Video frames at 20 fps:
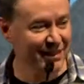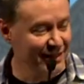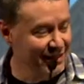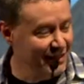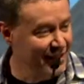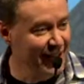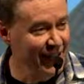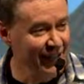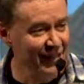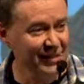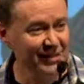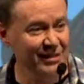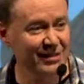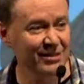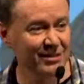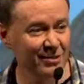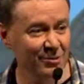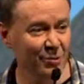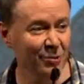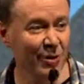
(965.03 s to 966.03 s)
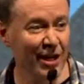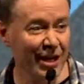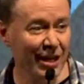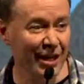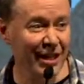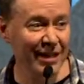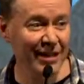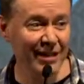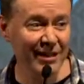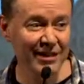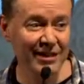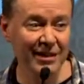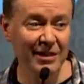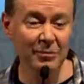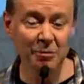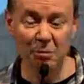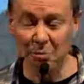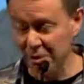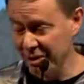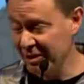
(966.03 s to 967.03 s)
yes, we're
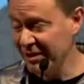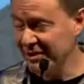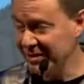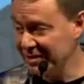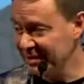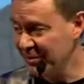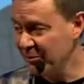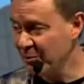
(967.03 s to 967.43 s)
complicit,